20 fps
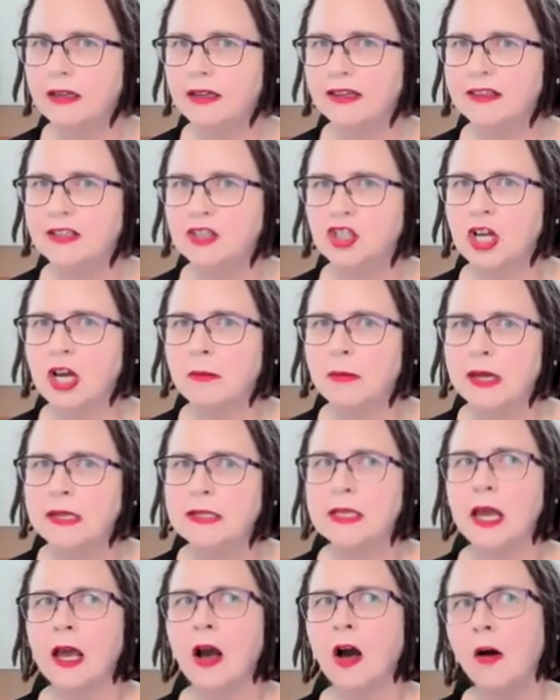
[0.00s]
And the child might
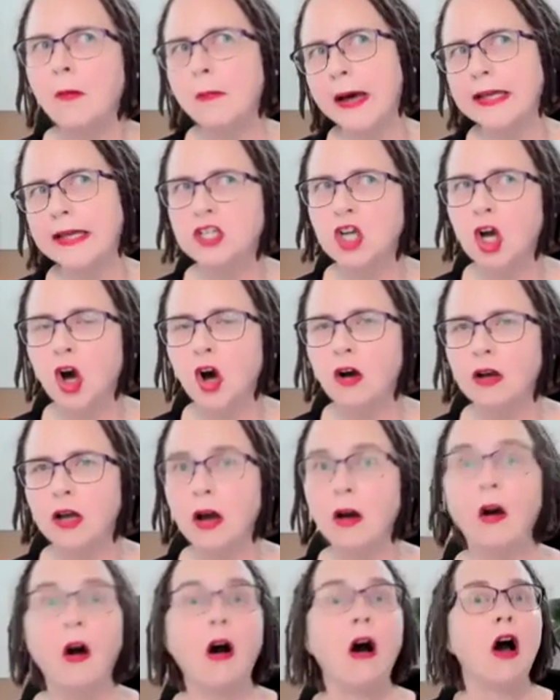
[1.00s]
say, oh, my dog.
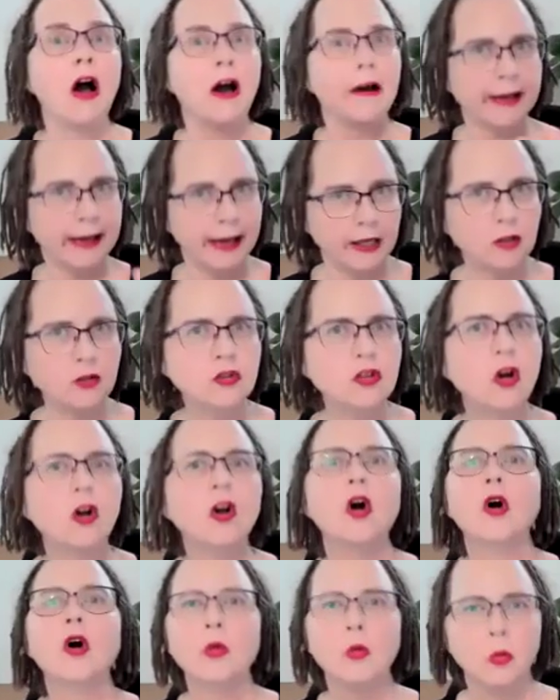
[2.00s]
Oh, okay, your dog.
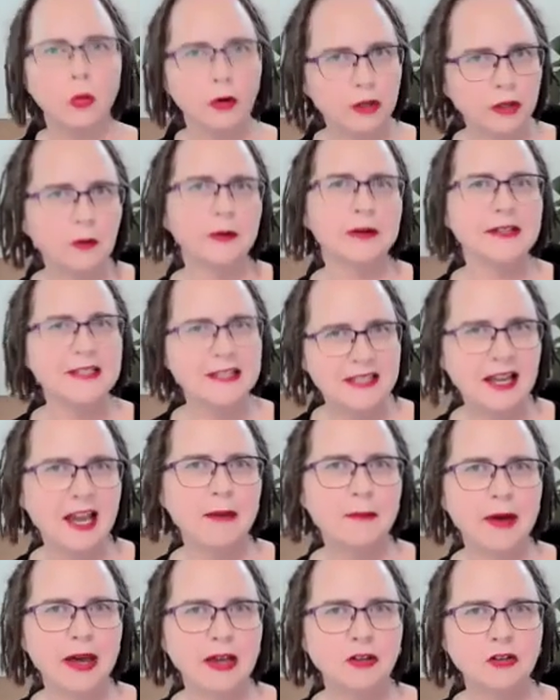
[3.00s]
What do you want to say
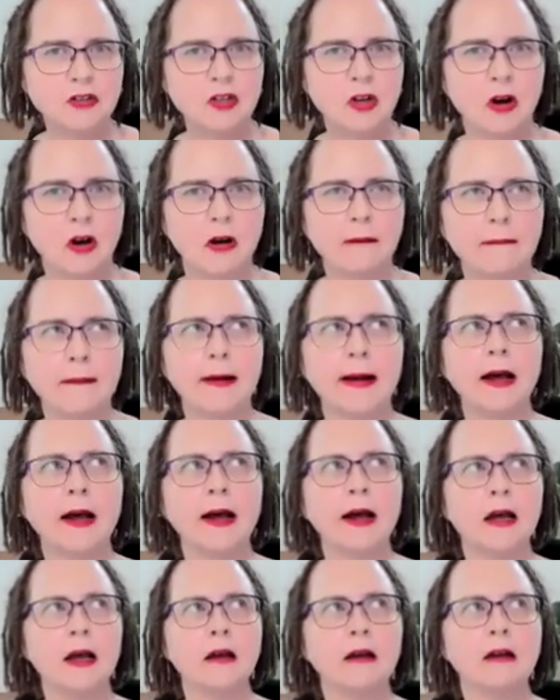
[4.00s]
about your dog?
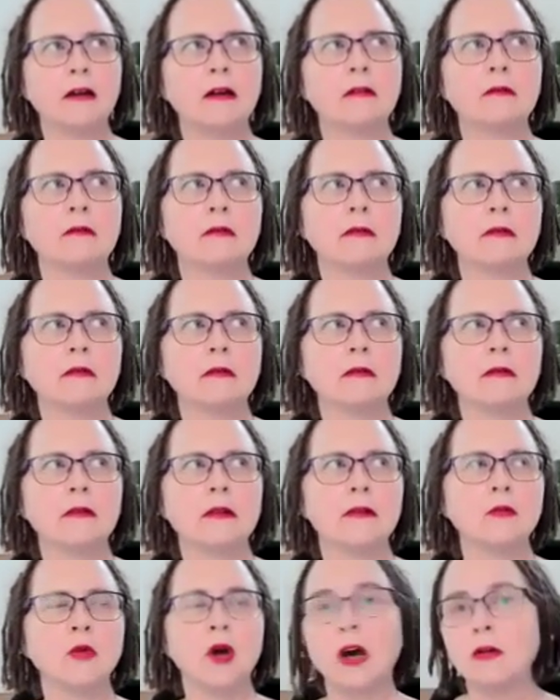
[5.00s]

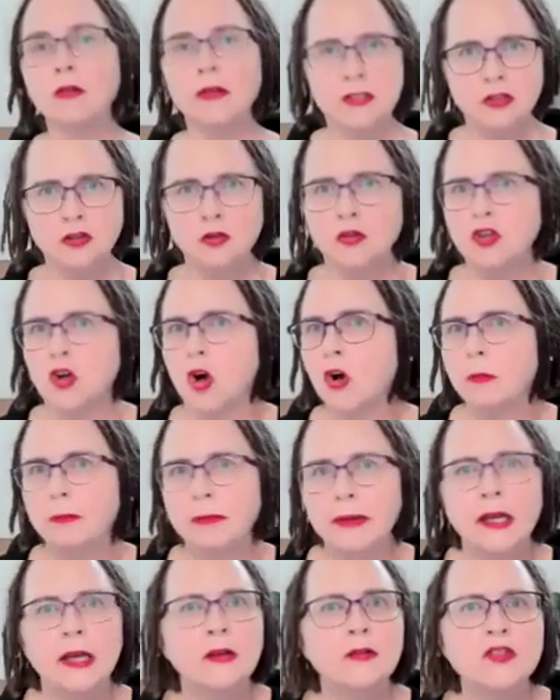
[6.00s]
Well, is your dog
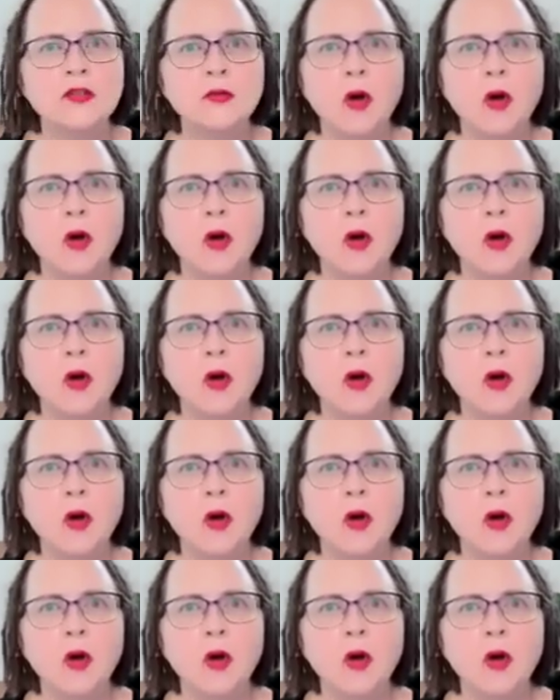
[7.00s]
big?